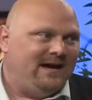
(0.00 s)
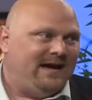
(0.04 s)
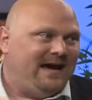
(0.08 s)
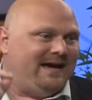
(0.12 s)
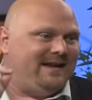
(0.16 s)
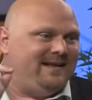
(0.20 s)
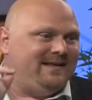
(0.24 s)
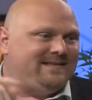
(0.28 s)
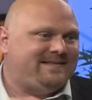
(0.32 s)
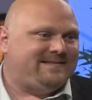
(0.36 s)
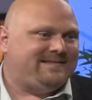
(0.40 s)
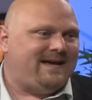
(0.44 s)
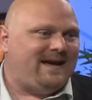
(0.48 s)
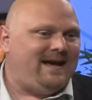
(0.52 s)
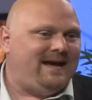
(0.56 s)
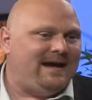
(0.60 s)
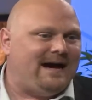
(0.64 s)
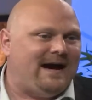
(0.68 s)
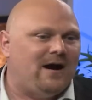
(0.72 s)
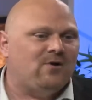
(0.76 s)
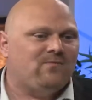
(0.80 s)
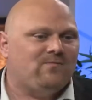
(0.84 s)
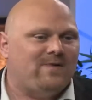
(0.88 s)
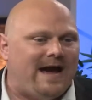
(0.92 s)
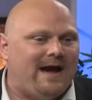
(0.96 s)
And it's saying
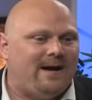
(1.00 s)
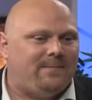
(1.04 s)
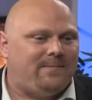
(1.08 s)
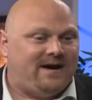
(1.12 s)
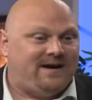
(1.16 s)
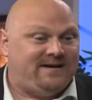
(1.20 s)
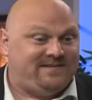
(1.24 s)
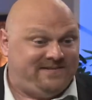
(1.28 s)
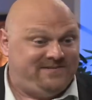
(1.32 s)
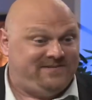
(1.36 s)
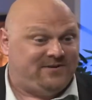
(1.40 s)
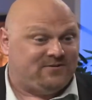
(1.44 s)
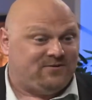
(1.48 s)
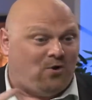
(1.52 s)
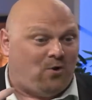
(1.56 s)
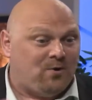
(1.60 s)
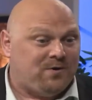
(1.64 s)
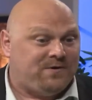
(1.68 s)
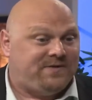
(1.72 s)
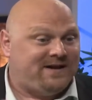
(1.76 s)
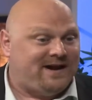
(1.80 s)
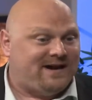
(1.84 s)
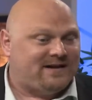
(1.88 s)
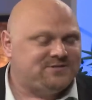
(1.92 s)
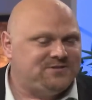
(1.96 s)
our rabbis, these are
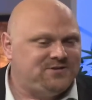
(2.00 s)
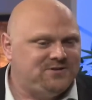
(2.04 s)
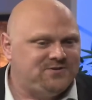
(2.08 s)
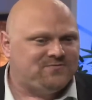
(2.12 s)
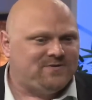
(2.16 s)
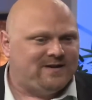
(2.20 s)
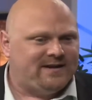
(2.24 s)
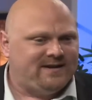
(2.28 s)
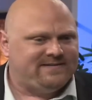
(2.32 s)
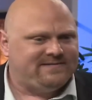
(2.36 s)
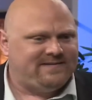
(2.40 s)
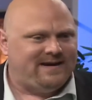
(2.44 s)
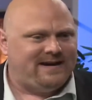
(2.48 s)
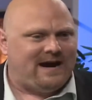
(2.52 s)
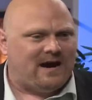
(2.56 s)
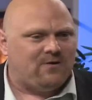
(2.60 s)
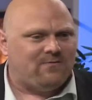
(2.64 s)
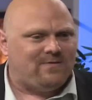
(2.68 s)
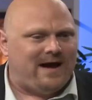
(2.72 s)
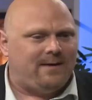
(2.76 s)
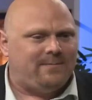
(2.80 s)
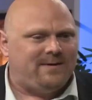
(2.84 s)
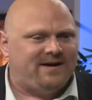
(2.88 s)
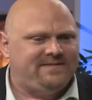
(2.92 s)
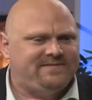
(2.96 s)
Orthodox Jews writing, saying our
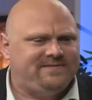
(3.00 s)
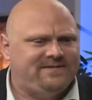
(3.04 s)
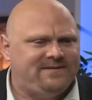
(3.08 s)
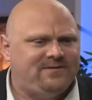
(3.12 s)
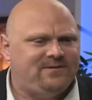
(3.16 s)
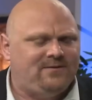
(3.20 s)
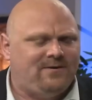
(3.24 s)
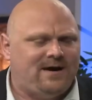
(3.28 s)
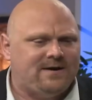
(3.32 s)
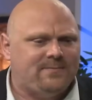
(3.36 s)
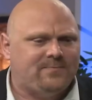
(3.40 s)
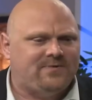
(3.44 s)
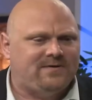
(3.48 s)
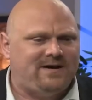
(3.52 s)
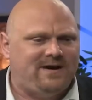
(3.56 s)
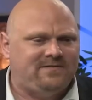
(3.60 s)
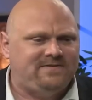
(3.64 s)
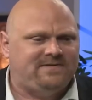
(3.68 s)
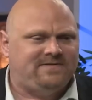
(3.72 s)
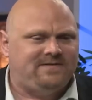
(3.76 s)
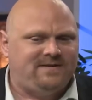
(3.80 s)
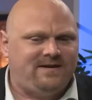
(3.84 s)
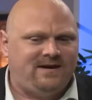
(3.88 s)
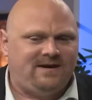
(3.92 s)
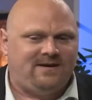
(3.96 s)
rabbis didn't know how to
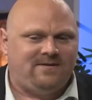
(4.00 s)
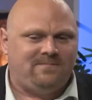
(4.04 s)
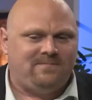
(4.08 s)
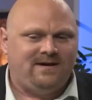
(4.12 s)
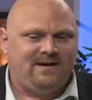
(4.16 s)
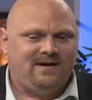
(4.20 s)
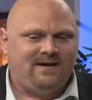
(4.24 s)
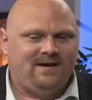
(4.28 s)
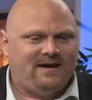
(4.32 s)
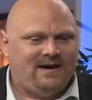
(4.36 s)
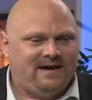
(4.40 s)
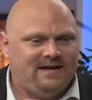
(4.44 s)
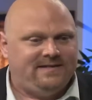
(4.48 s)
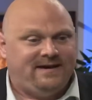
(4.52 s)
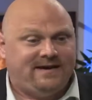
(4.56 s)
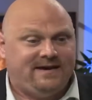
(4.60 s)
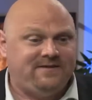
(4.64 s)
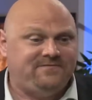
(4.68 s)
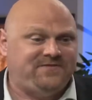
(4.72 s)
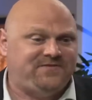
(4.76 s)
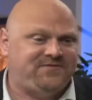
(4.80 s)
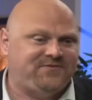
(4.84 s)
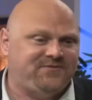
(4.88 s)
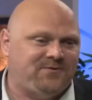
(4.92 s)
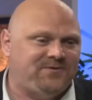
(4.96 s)
pronounce the name. And they
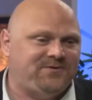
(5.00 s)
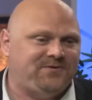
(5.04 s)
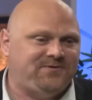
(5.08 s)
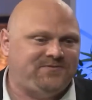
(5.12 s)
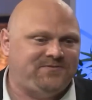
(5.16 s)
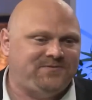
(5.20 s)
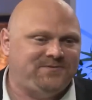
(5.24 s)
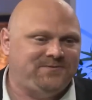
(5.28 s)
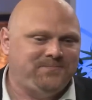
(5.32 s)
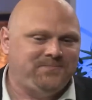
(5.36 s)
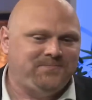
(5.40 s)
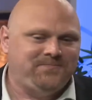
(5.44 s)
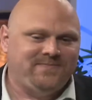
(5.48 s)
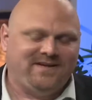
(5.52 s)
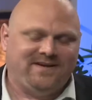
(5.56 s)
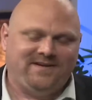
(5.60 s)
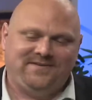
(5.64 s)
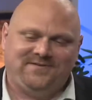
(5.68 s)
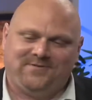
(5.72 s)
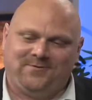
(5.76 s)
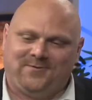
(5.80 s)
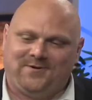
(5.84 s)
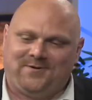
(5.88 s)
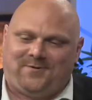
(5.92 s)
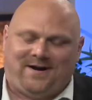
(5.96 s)
give the source.
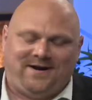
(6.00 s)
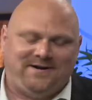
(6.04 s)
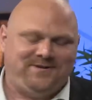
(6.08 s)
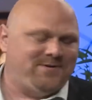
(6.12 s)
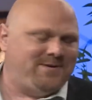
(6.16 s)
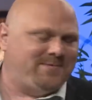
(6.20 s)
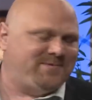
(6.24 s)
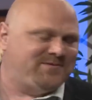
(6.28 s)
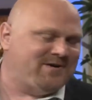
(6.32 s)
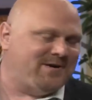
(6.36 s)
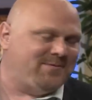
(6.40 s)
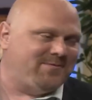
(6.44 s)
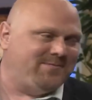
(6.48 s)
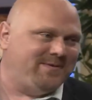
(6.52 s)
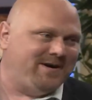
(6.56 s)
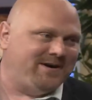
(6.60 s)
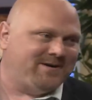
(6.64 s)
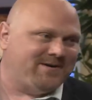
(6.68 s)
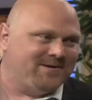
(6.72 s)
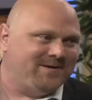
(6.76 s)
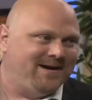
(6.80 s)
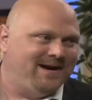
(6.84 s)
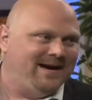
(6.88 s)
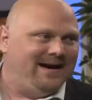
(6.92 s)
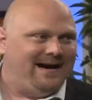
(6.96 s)
So what do? I'm a
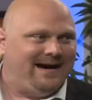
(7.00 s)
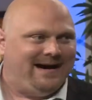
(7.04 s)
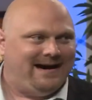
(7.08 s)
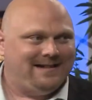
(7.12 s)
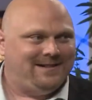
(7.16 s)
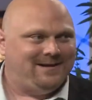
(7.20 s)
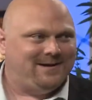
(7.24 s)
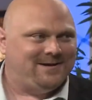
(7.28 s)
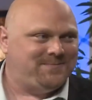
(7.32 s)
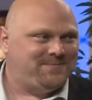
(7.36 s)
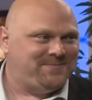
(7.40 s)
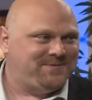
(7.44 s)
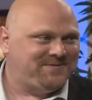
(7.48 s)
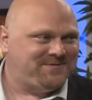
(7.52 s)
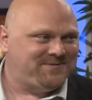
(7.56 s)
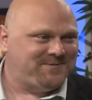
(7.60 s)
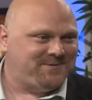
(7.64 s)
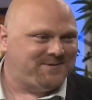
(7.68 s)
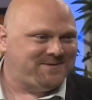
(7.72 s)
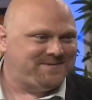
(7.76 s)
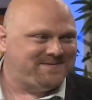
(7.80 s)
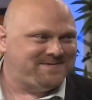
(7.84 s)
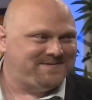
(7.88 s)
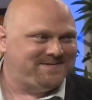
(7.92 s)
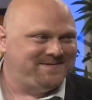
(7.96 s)
troublemaker. I look up the
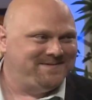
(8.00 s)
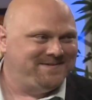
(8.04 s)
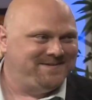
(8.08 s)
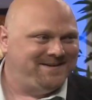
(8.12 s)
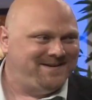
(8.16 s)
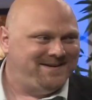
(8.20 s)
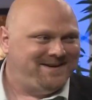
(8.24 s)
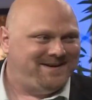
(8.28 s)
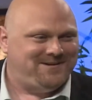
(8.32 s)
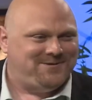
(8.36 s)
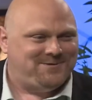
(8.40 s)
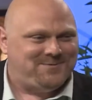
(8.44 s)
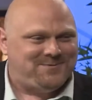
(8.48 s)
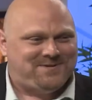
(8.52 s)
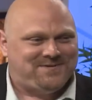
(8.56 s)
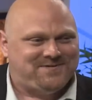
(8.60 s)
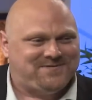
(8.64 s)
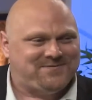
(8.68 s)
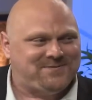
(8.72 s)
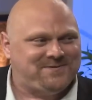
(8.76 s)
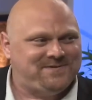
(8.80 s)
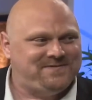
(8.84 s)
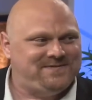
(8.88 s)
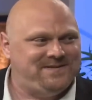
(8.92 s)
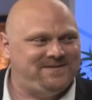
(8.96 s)
source. And you know what the
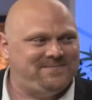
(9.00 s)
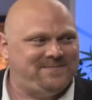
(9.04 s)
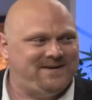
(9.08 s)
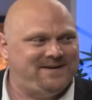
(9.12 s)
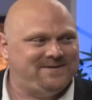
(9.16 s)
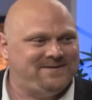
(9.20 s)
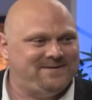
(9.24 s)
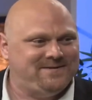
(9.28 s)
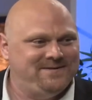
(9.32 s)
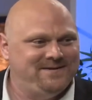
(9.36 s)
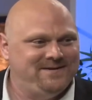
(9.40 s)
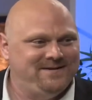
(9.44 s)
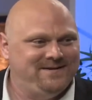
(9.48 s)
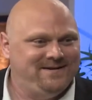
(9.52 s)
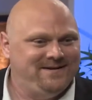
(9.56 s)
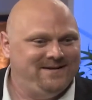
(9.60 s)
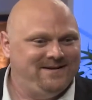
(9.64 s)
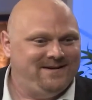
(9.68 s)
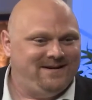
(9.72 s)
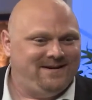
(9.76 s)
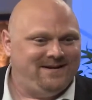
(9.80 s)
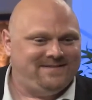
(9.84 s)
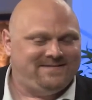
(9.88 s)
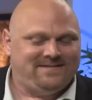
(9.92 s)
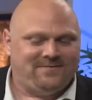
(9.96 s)
source is, Michael?
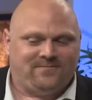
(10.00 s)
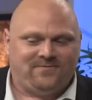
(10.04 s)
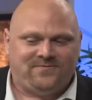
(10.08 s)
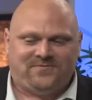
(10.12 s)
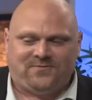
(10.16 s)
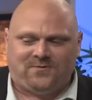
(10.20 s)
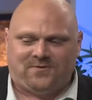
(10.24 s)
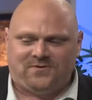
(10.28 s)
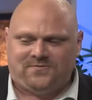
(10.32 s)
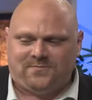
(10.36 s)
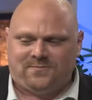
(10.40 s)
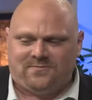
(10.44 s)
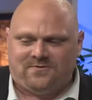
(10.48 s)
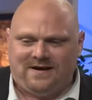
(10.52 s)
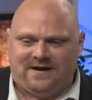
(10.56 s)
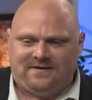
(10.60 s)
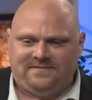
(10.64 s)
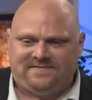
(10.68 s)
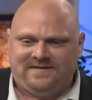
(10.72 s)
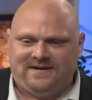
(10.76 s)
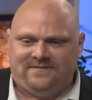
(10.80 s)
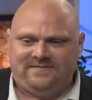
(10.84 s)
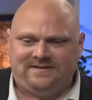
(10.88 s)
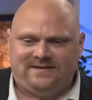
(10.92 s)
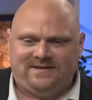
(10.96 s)
It's a source from around
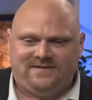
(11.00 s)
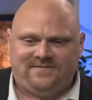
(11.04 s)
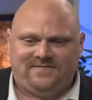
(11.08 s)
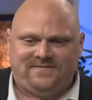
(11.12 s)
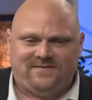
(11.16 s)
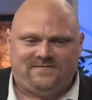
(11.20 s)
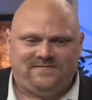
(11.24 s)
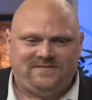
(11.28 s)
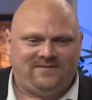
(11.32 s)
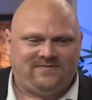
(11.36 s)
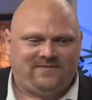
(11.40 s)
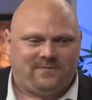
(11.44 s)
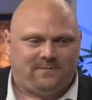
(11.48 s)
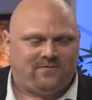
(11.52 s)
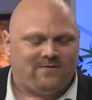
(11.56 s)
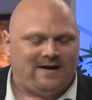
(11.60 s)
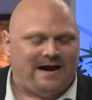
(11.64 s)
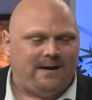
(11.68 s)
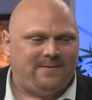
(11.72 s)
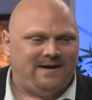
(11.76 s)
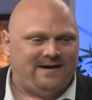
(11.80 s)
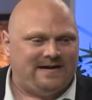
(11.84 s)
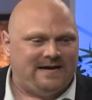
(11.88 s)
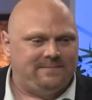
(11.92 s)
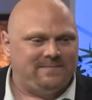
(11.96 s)
1750 from a
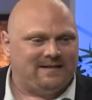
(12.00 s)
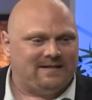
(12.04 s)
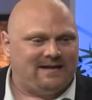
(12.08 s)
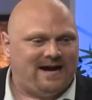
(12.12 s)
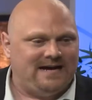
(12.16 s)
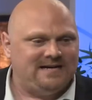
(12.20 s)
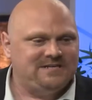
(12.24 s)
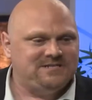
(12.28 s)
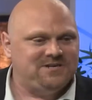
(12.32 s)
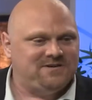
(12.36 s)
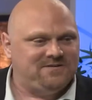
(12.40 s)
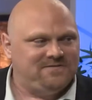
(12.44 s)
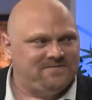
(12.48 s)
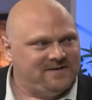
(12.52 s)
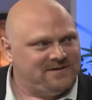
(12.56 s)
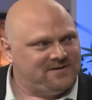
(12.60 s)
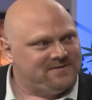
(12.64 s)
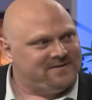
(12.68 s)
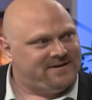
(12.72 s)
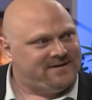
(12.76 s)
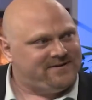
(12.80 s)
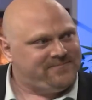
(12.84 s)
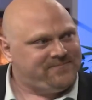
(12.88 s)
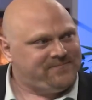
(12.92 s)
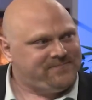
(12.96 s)
rabbi named Elijah of
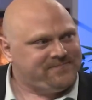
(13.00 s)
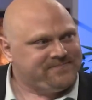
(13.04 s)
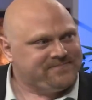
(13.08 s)
Vilna.